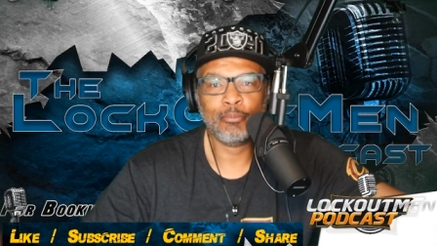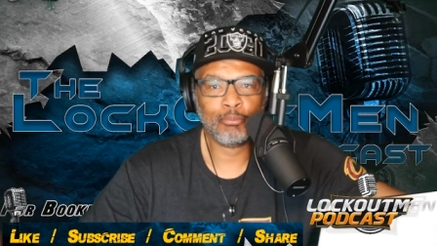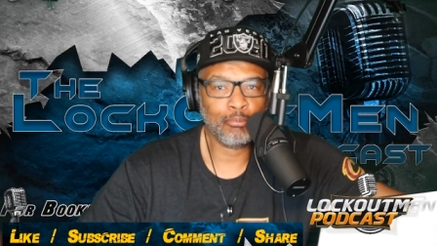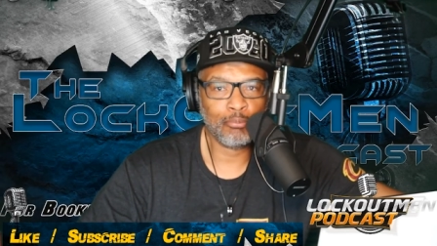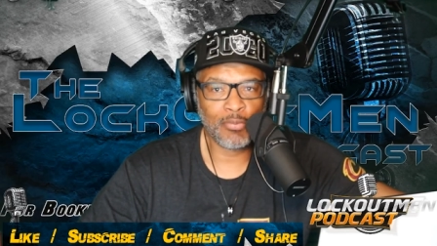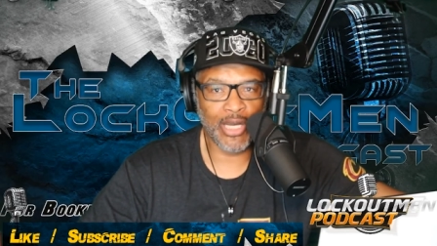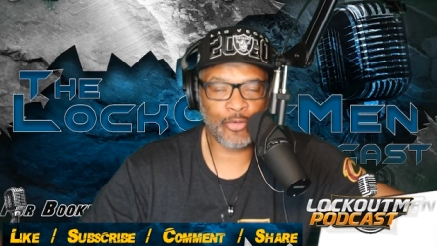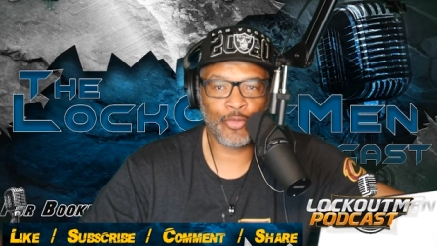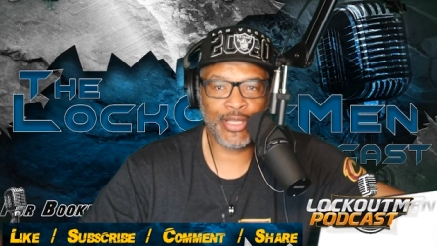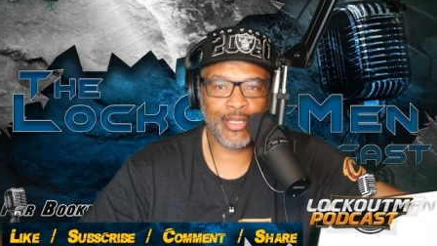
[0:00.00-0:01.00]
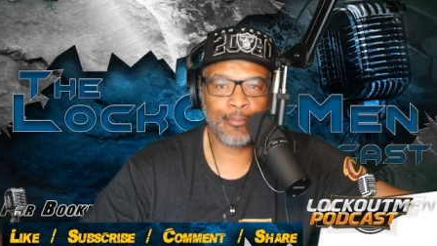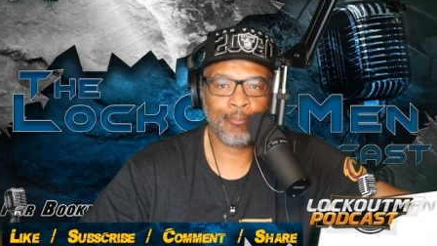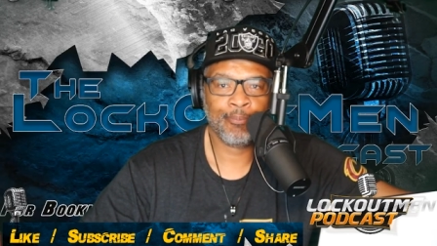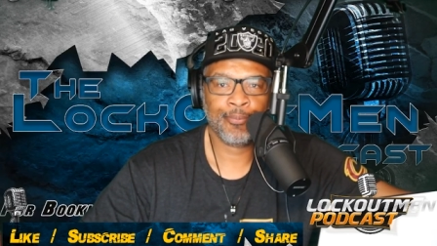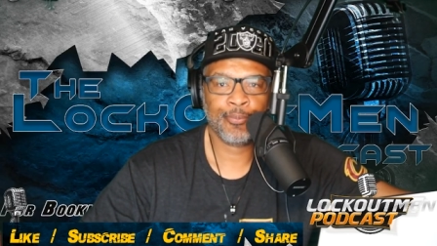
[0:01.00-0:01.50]
muddle it,
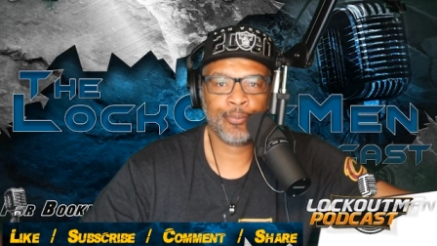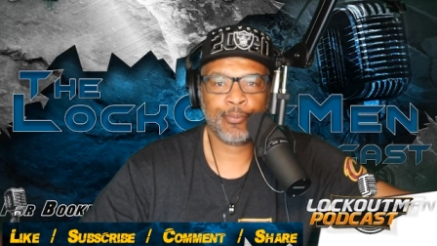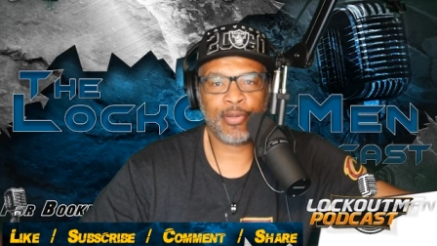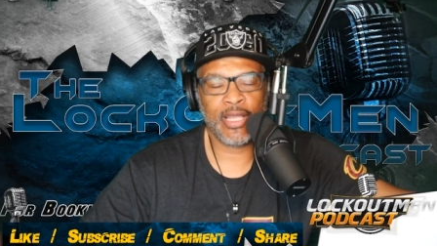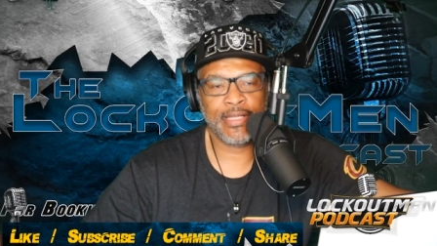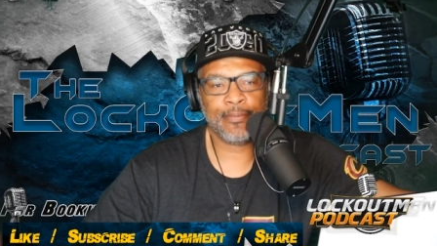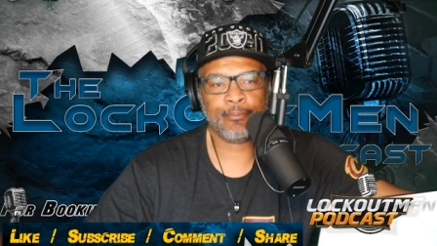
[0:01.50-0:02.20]
but